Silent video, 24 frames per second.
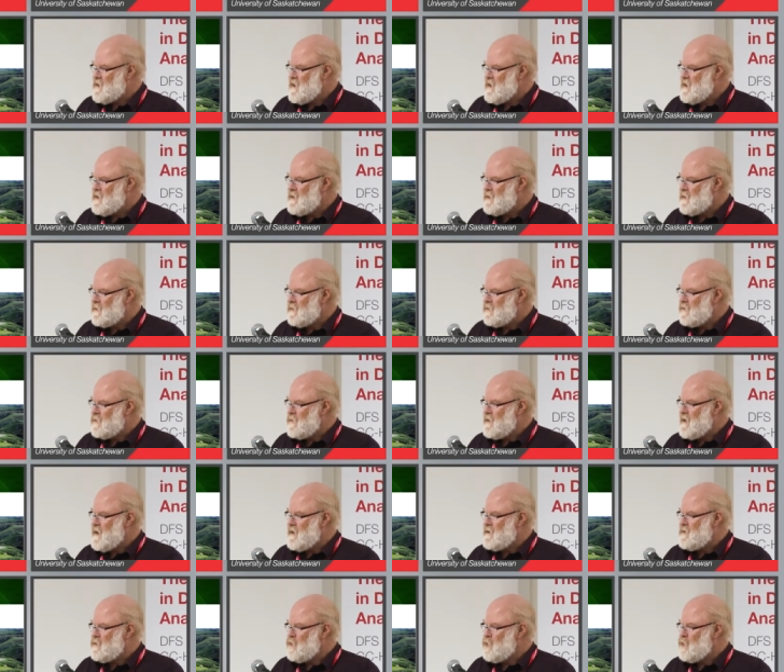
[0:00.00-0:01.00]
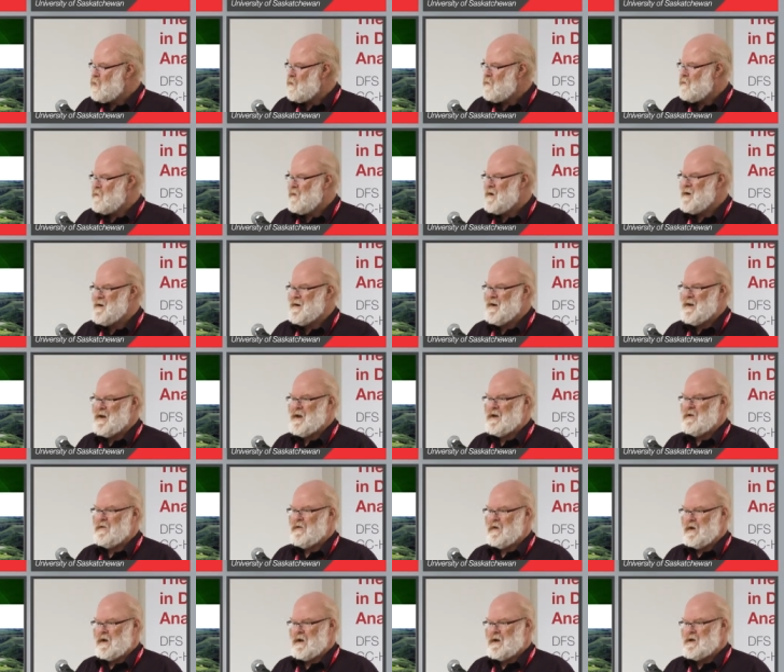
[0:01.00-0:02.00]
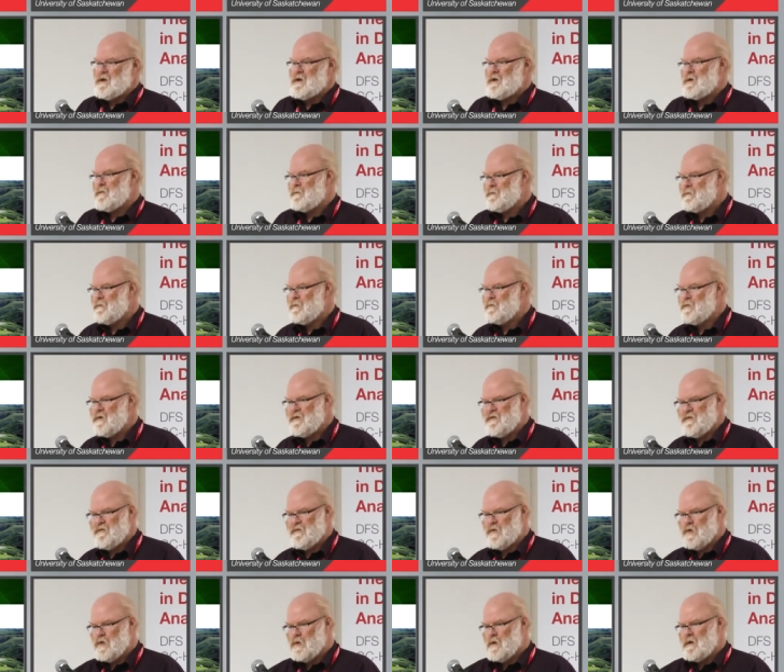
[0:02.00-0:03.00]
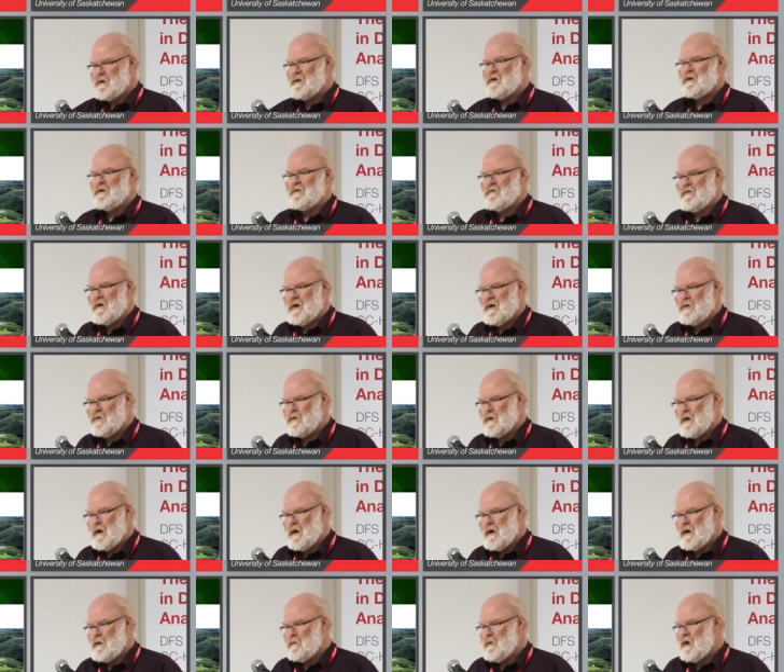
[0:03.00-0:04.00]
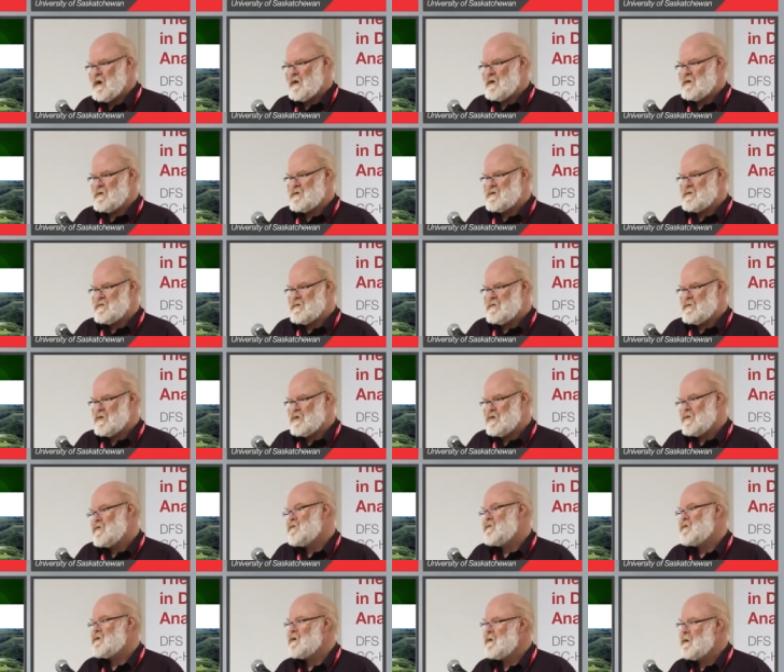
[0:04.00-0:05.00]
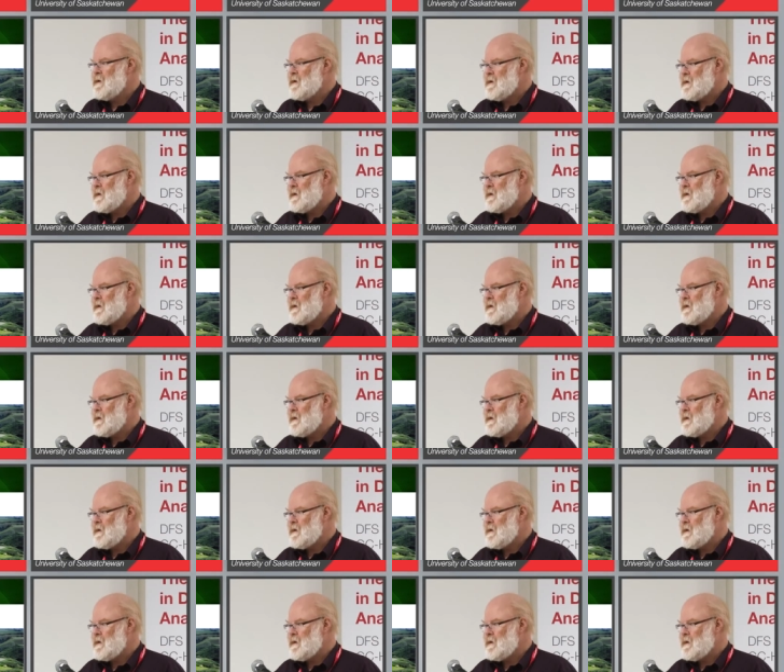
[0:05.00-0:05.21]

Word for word: they chlorinate the water right at the lake before any of that organic matter is removed.